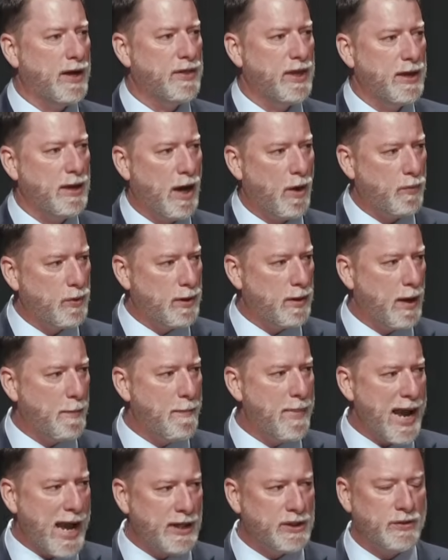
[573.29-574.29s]
I think I would
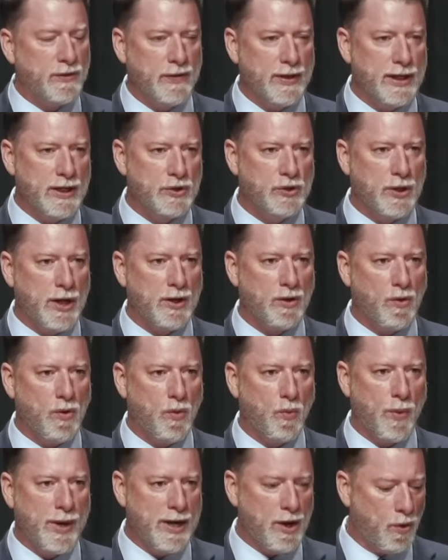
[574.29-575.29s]
imagine that in
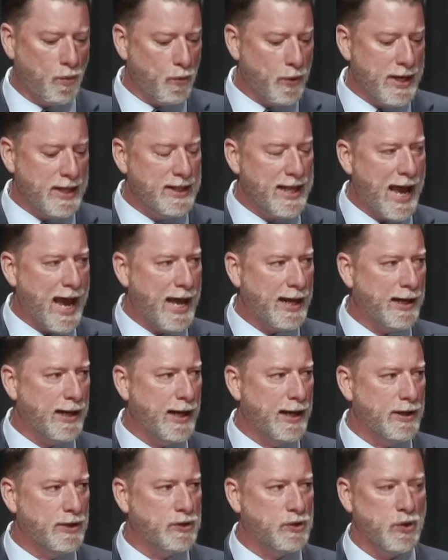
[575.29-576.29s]
general we don't read that
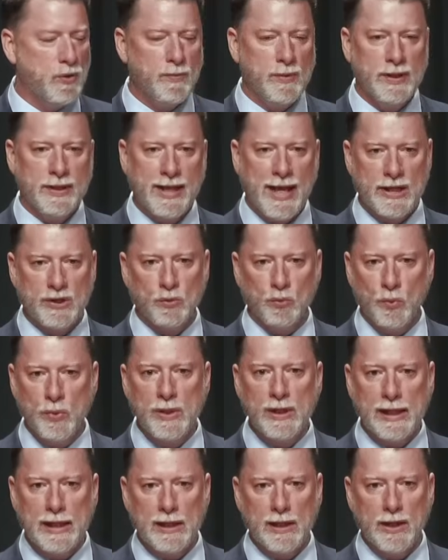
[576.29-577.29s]
and assume that that's
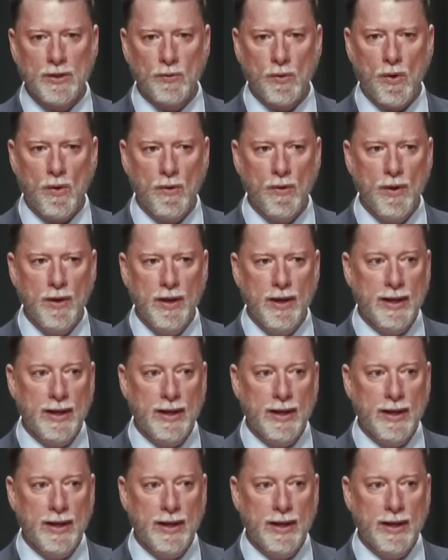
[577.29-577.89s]
really literal.